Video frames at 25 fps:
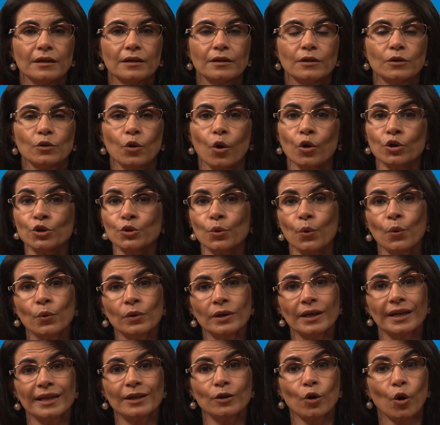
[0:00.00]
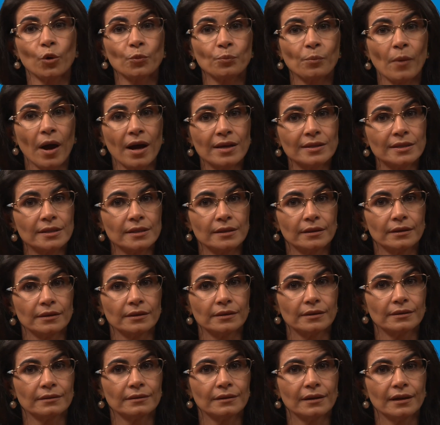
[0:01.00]
not only not
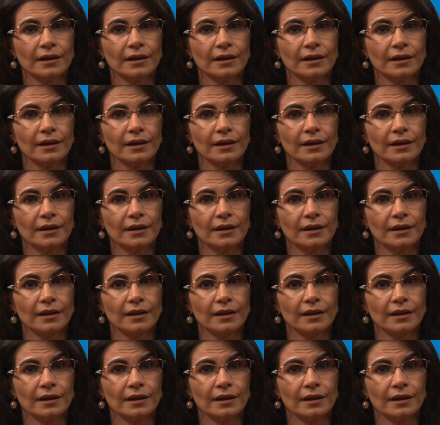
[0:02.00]
mastered,